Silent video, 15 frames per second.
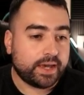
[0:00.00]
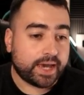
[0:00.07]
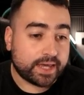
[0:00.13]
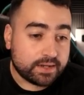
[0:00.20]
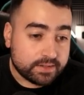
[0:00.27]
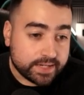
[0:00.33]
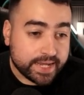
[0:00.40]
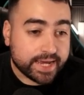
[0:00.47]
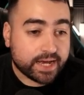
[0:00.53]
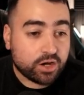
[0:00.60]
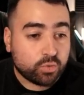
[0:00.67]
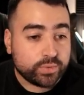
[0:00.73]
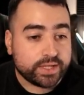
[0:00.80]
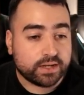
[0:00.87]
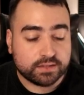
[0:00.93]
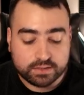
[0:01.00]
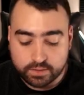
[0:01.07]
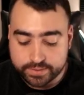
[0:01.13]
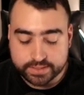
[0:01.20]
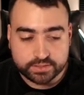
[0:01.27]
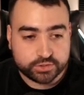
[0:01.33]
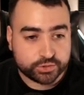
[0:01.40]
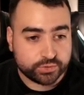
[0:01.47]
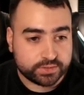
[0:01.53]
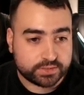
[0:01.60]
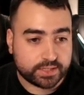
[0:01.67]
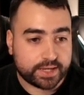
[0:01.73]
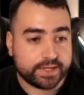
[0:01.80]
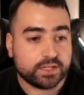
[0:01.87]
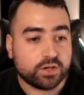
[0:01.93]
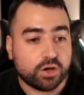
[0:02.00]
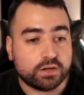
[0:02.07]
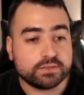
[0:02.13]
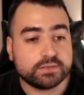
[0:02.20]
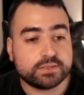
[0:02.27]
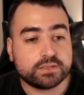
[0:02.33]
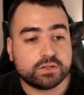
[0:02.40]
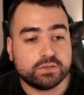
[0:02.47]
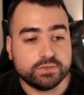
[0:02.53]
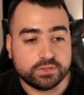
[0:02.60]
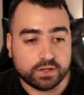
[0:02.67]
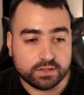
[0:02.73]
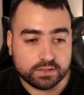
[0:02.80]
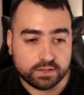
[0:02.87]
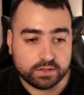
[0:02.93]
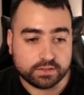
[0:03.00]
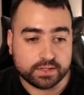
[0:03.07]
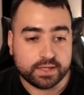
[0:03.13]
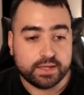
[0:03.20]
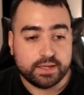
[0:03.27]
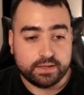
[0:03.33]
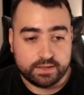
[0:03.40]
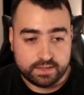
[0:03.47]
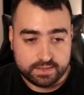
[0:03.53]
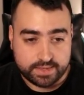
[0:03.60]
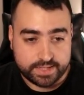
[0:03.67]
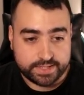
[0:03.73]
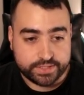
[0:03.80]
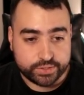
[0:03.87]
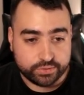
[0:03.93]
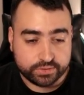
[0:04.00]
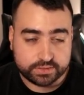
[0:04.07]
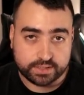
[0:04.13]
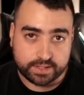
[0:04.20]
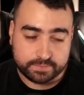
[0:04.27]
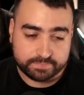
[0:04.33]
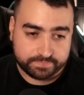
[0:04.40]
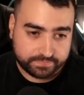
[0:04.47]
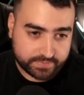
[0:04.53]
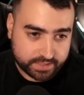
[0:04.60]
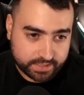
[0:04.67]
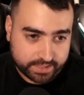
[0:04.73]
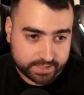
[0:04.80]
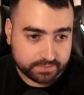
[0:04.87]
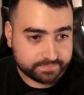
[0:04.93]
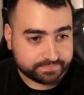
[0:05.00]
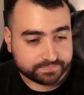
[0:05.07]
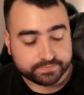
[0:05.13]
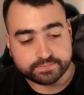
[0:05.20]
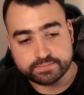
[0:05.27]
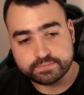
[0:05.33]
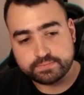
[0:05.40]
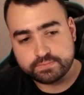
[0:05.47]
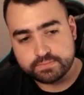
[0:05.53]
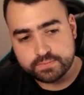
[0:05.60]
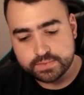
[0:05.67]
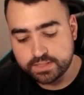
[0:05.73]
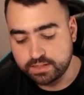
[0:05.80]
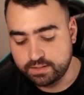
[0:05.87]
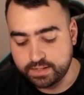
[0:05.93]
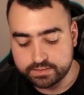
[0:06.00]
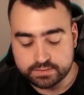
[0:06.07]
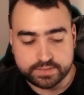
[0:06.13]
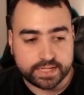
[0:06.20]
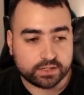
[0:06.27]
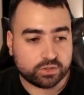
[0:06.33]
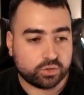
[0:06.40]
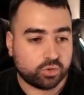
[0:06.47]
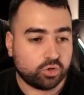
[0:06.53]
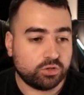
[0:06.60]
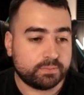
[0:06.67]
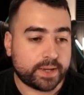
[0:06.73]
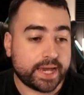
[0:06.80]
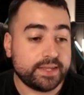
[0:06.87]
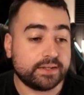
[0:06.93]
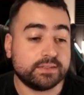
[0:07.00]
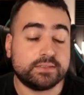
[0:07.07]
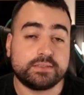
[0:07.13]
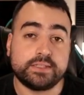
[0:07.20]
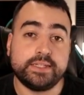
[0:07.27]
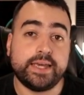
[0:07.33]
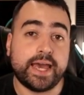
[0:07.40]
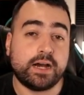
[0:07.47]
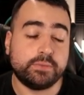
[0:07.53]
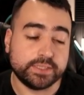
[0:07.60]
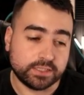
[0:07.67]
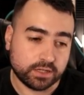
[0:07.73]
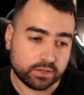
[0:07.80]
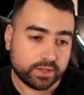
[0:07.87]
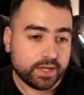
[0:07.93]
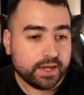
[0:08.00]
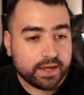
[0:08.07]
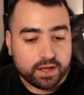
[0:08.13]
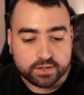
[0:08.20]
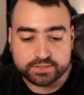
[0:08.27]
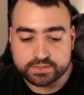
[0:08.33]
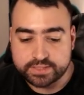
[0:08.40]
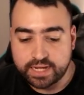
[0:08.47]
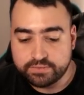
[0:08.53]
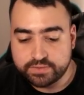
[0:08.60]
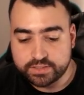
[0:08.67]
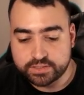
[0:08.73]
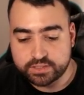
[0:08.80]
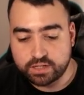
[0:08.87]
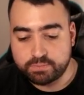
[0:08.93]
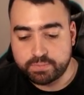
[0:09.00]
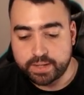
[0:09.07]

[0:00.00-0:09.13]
And now we are going to say console.log the user, okay? Let's now call main and see how we go. I'll save this go